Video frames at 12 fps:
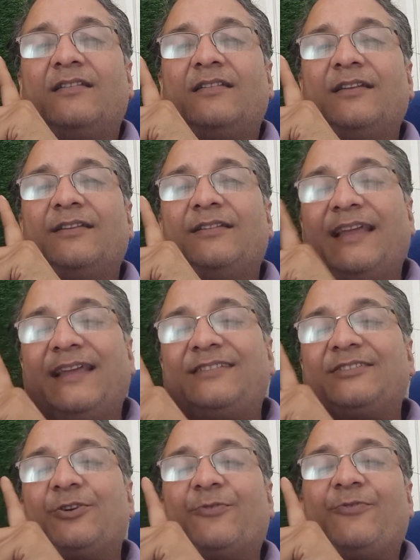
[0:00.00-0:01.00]
the
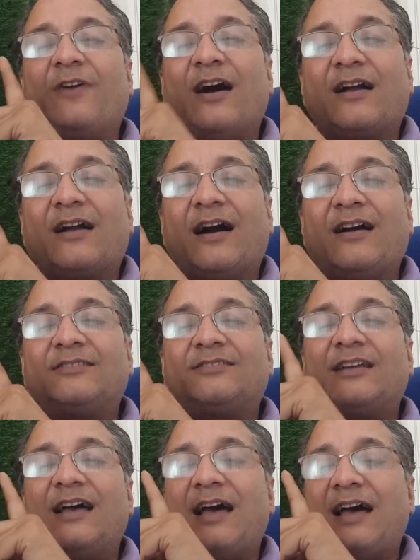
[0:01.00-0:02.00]
nature of
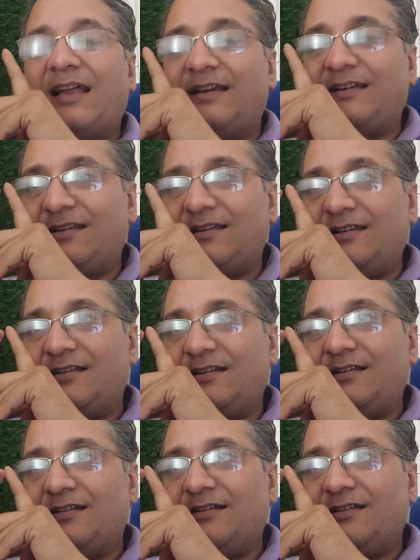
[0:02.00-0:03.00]
Akash and
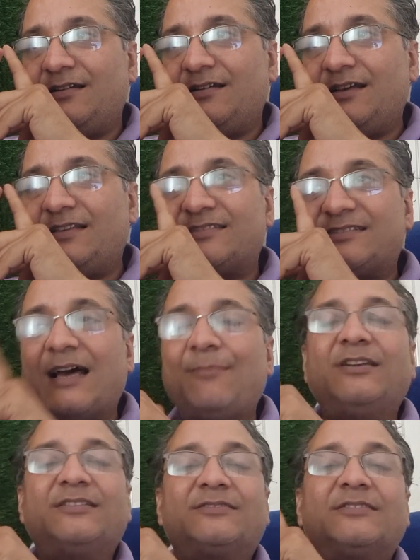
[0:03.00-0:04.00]

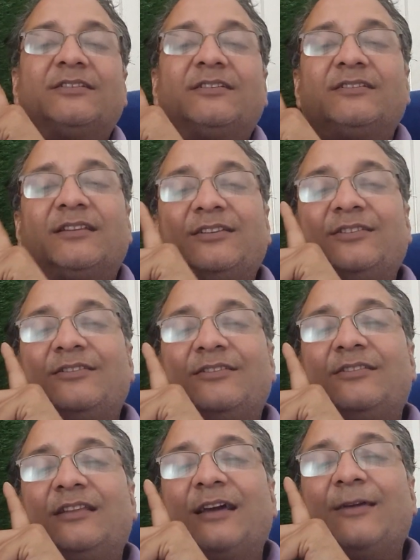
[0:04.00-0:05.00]
establish
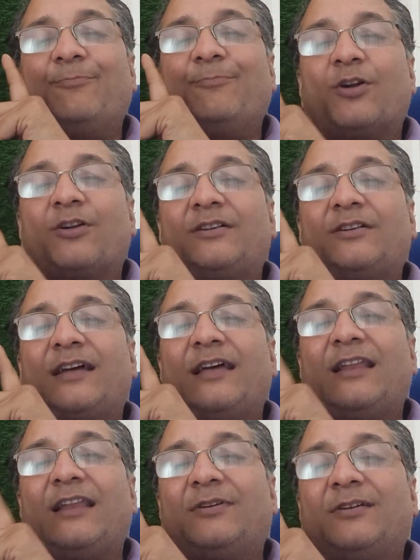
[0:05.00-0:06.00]
the important
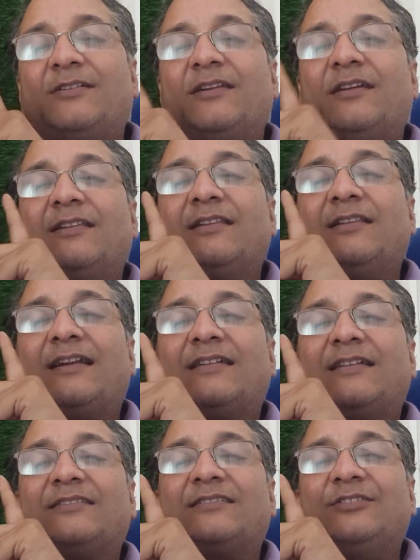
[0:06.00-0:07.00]
element that
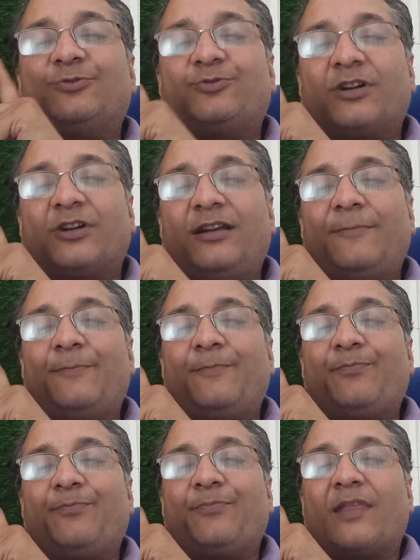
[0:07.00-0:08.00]
it is neutral,
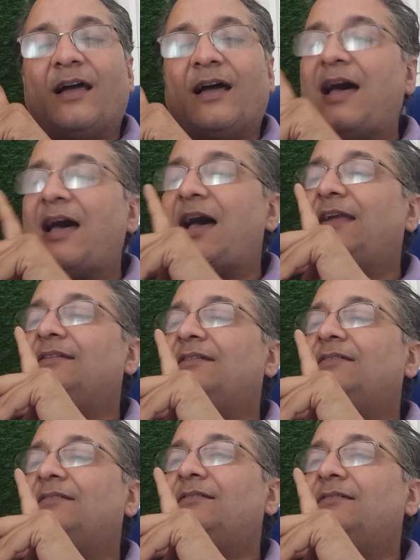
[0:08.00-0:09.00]
and
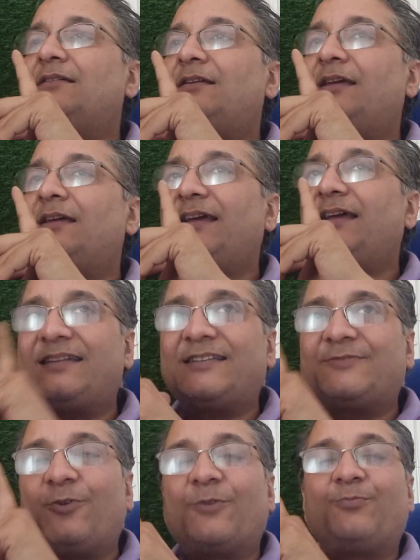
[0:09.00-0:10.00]
it
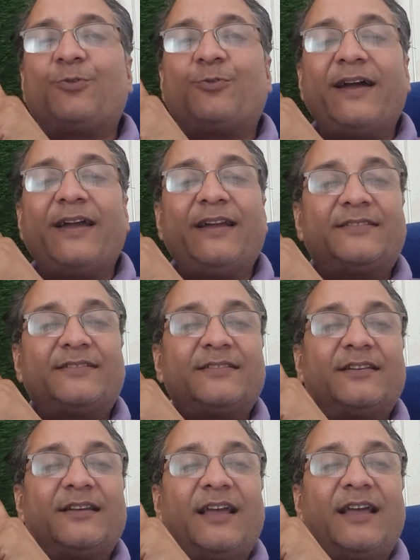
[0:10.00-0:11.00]
is what provides
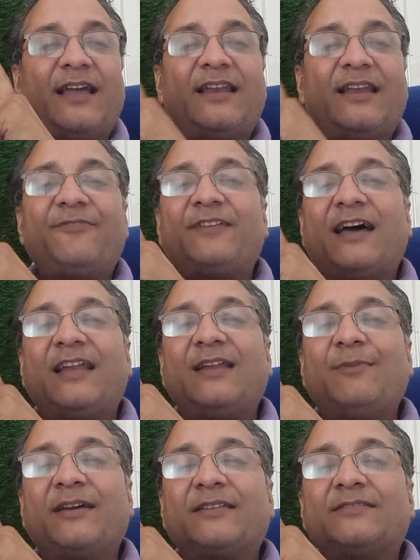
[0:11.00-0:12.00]
enough
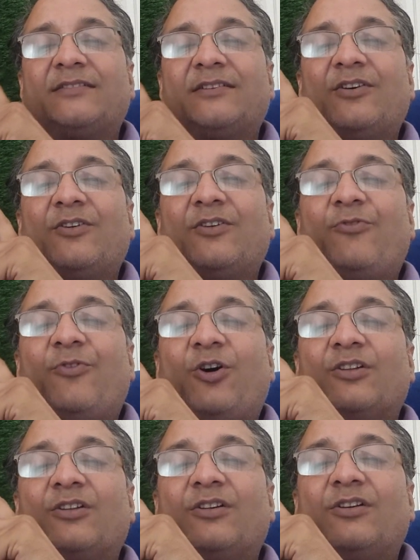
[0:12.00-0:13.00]
dynamics
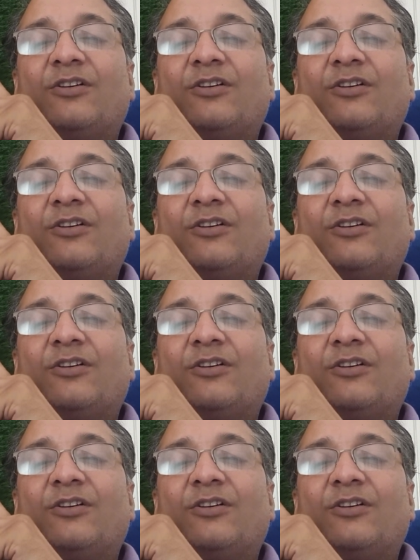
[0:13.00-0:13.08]
for